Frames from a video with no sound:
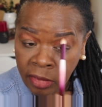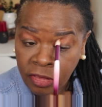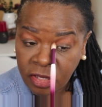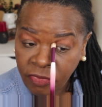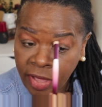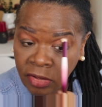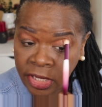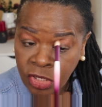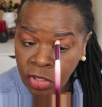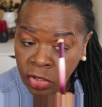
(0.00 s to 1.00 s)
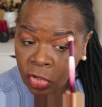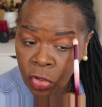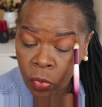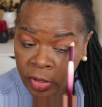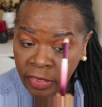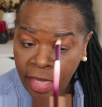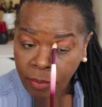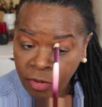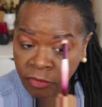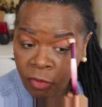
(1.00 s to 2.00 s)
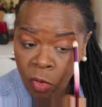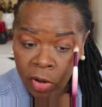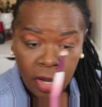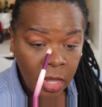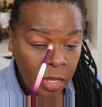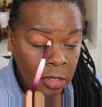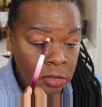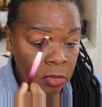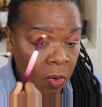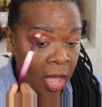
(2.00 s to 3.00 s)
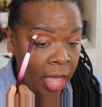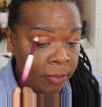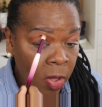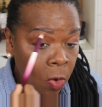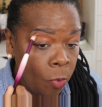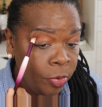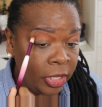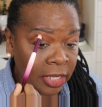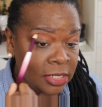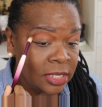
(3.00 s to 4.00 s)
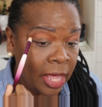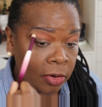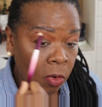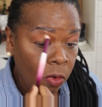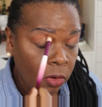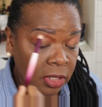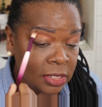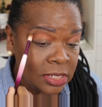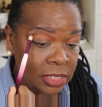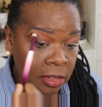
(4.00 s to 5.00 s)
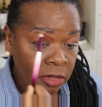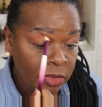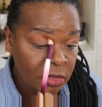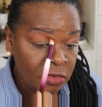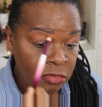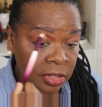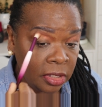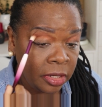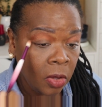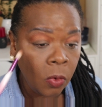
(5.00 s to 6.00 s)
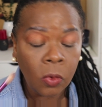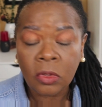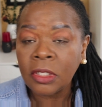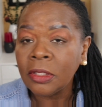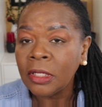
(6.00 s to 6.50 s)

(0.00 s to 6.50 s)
this foundation doing that before. So I'm hoping it's that concealer that's really old.